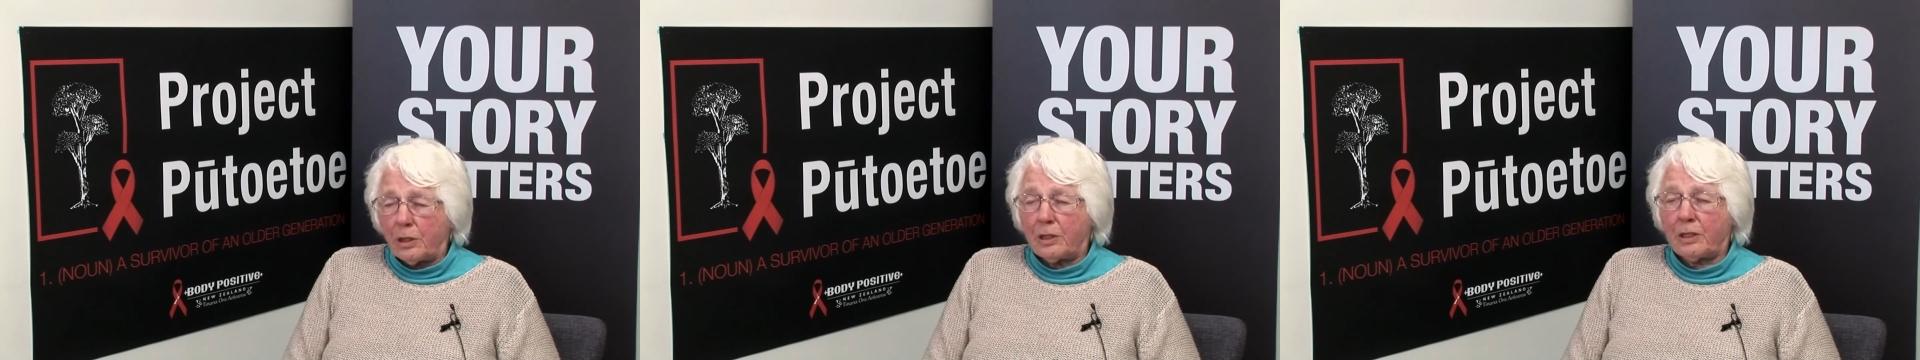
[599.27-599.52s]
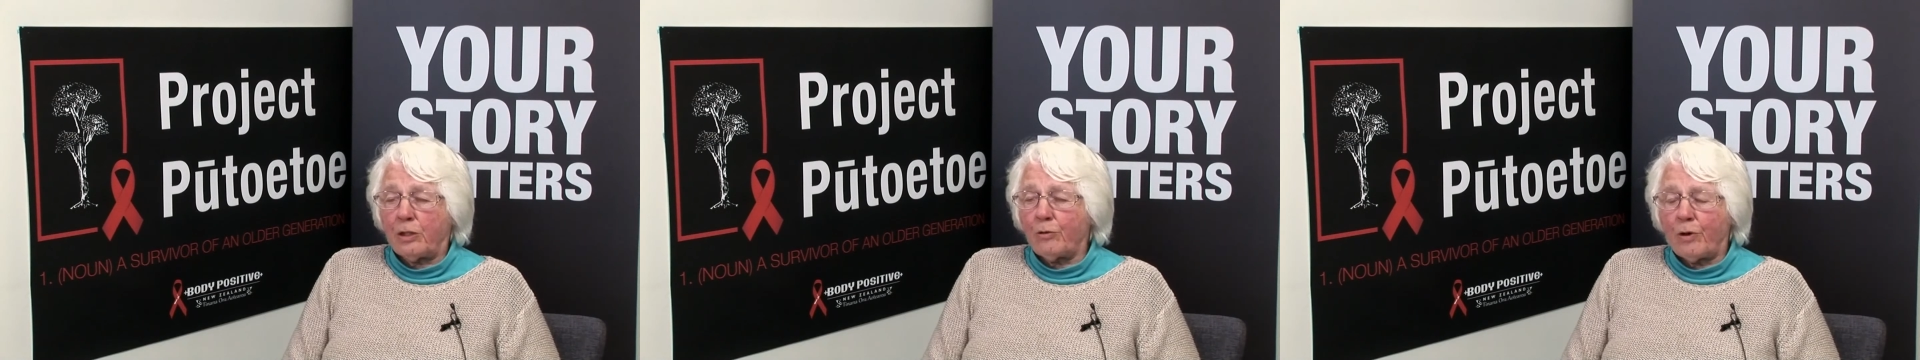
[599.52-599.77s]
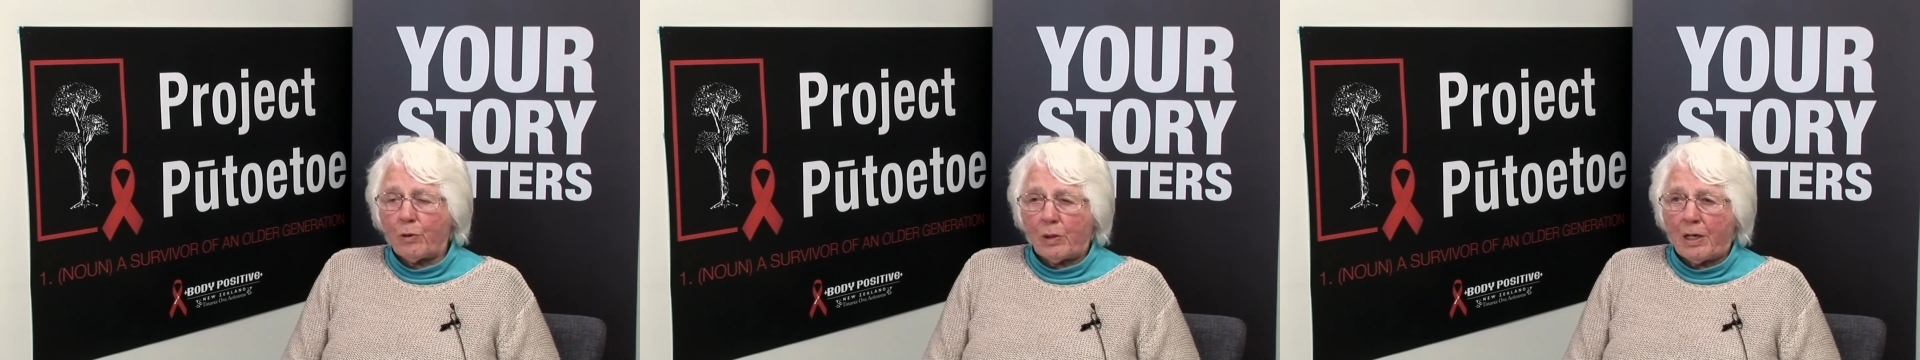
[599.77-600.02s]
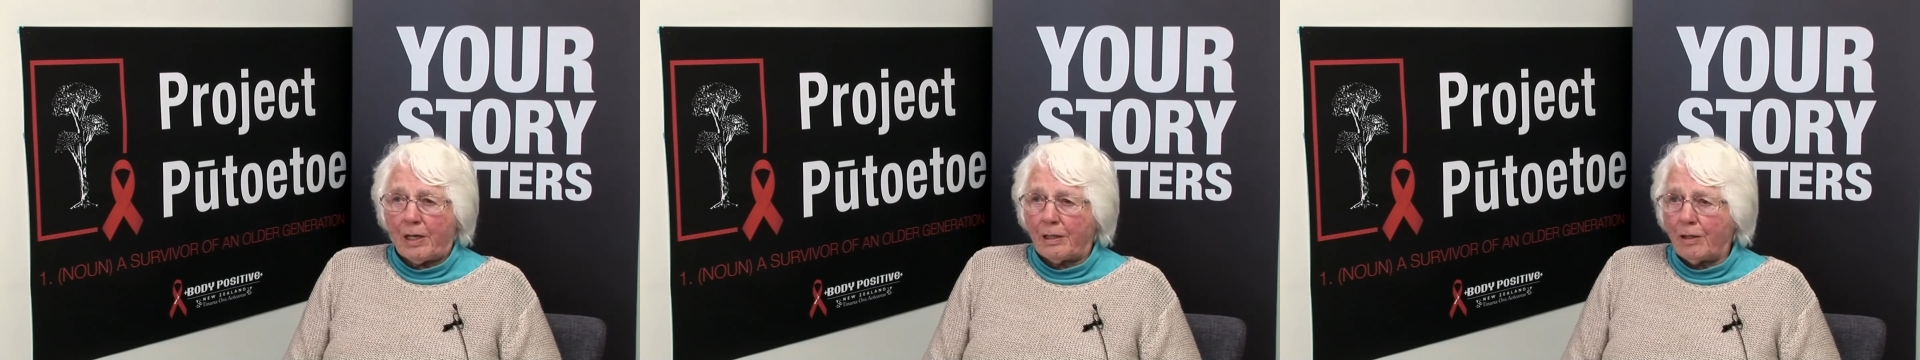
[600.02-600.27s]
So,
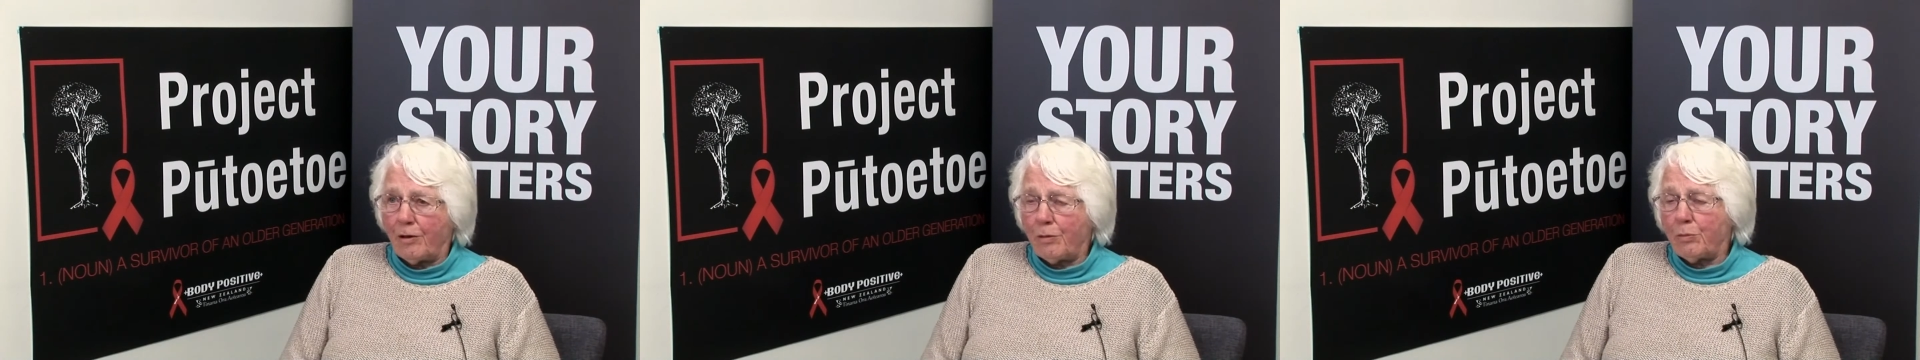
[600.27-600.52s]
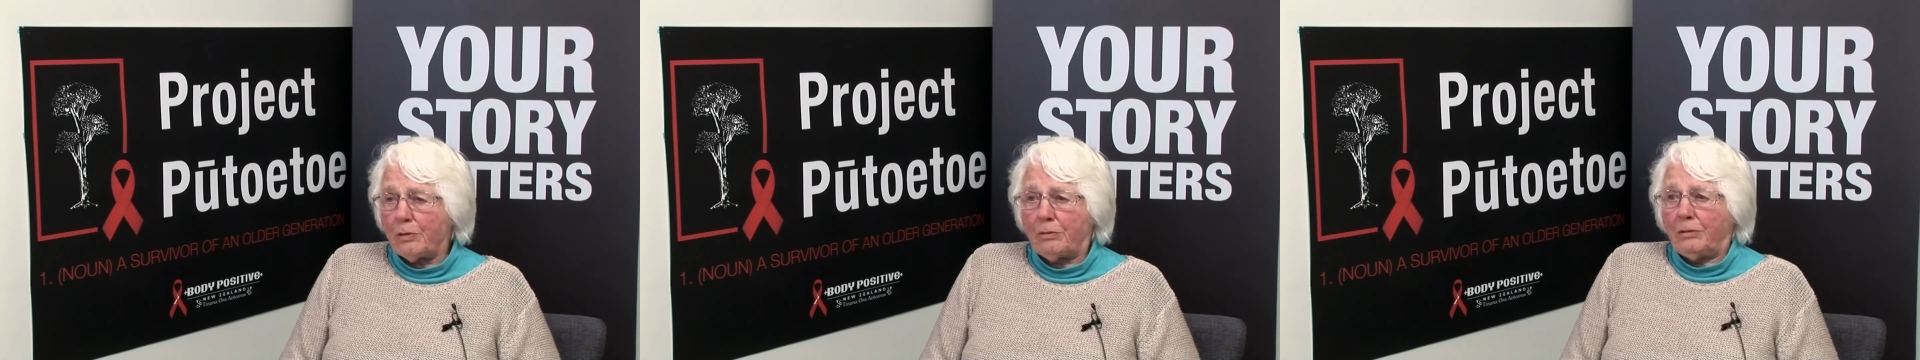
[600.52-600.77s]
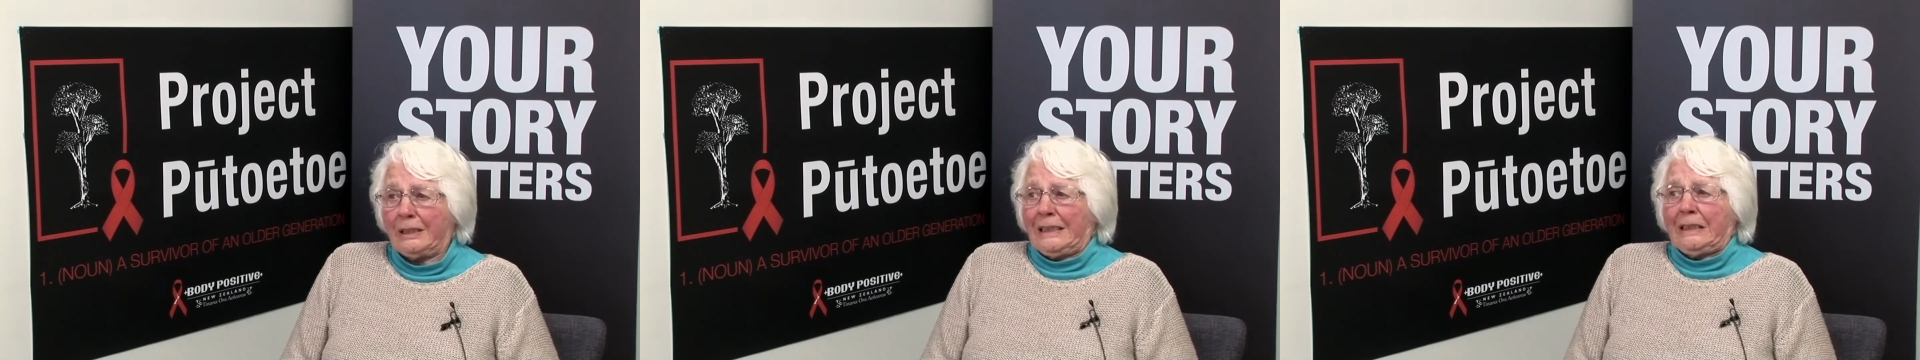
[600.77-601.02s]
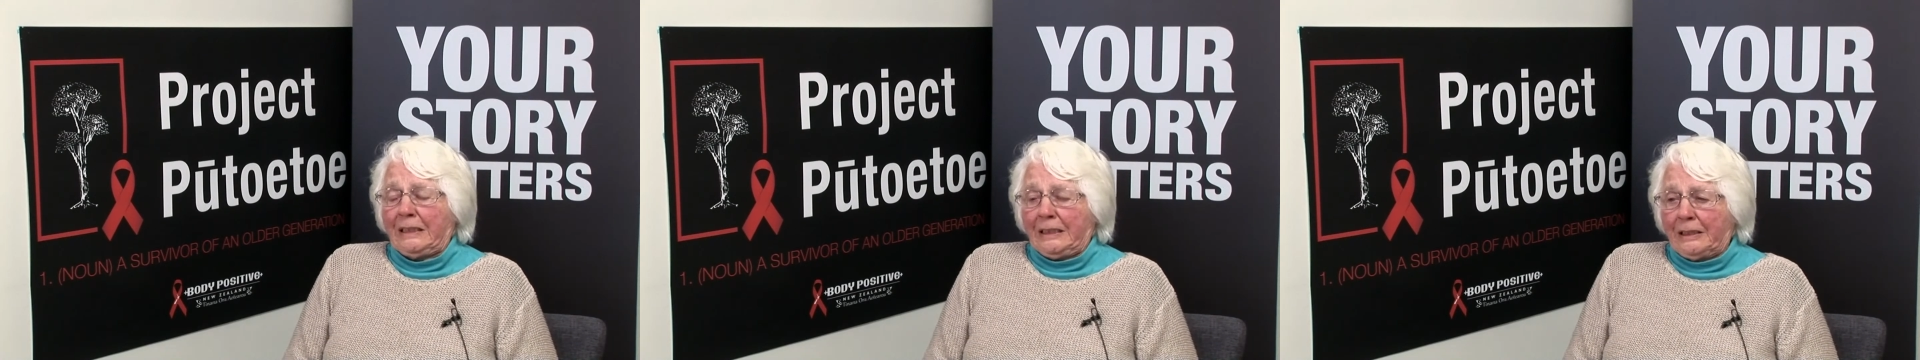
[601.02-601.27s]
okay, I will
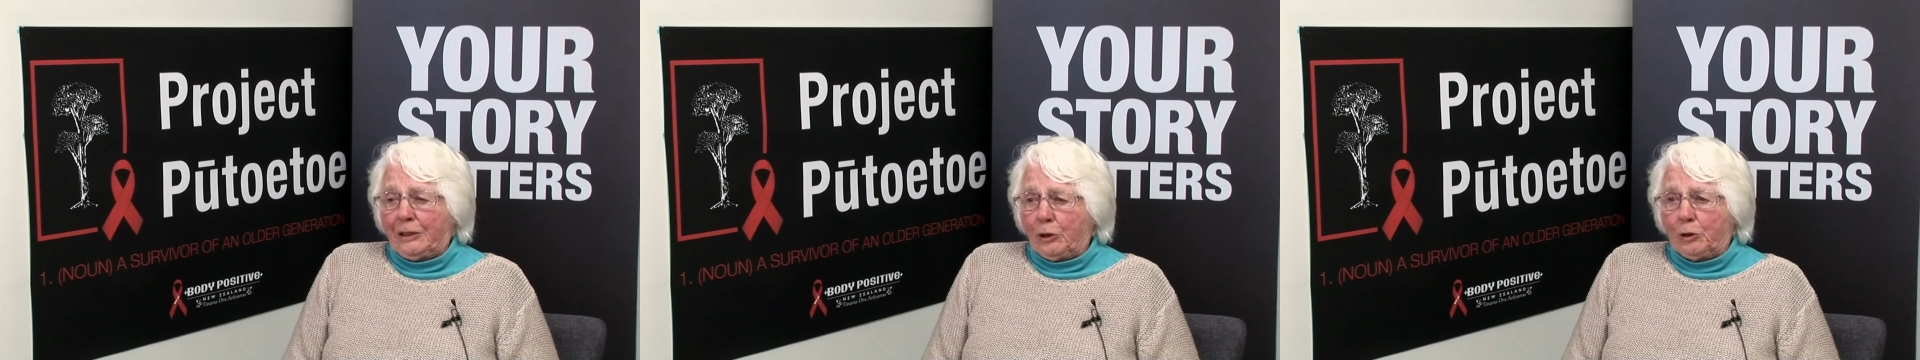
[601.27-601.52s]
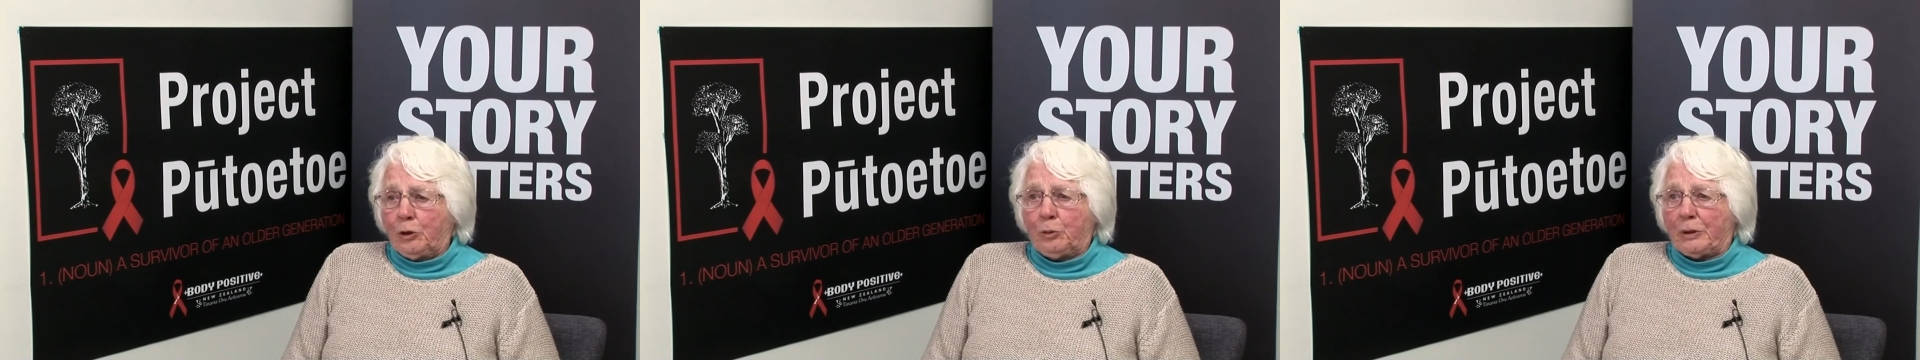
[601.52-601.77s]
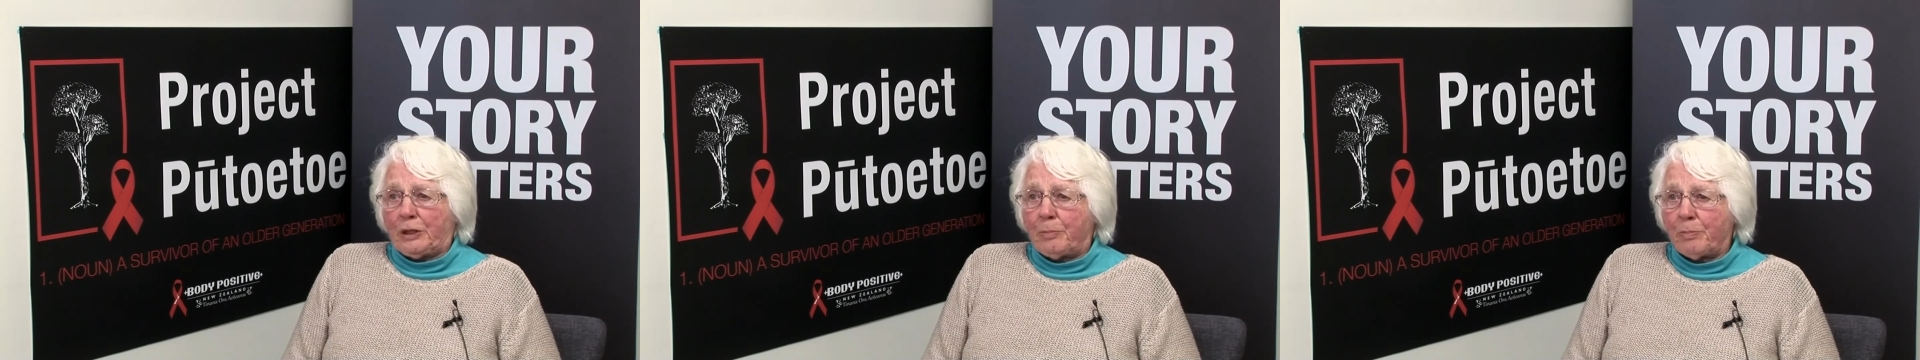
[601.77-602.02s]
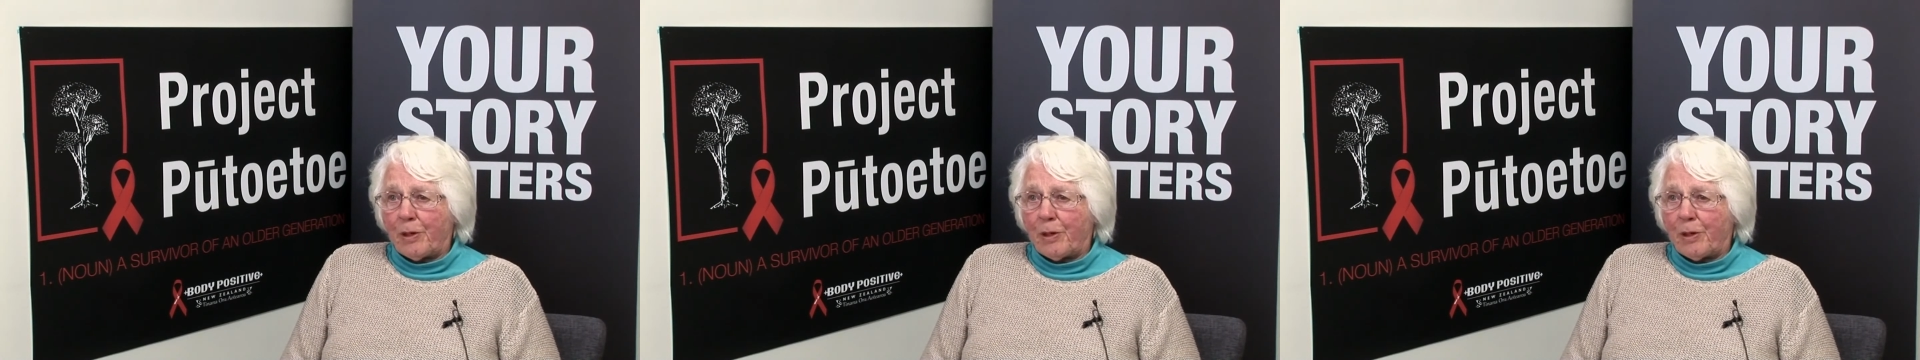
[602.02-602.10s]
not do it.